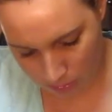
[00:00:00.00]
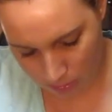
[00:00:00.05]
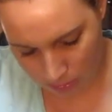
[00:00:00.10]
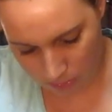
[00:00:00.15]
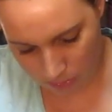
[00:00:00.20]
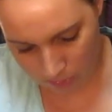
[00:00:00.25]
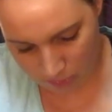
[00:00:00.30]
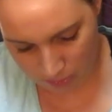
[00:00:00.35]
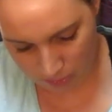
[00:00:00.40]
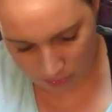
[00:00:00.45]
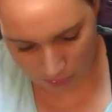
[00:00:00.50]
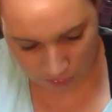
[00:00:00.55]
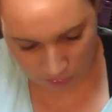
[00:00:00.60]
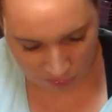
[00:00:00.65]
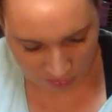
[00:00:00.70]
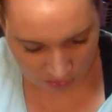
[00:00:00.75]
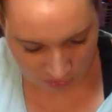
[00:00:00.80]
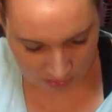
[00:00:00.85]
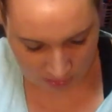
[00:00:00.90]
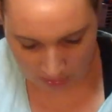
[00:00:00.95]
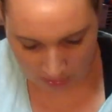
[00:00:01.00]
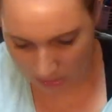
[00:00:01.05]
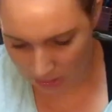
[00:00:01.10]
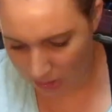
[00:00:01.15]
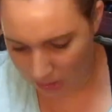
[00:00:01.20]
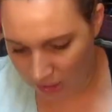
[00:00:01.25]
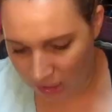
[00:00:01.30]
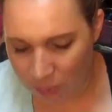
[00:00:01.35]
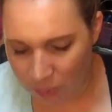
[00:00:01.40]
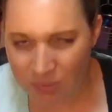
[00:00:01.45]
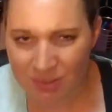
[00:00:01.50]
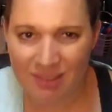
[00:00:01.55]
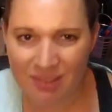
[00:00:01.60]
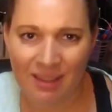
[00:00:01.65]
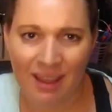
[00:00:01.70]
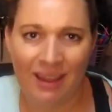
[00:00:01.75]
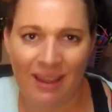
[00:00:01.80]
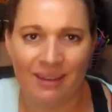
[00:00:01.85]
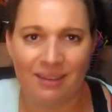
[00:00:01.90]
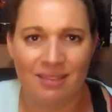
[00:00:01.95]
there's no sheet in here, it was
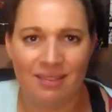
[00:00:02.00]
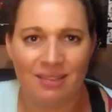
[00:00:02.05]
like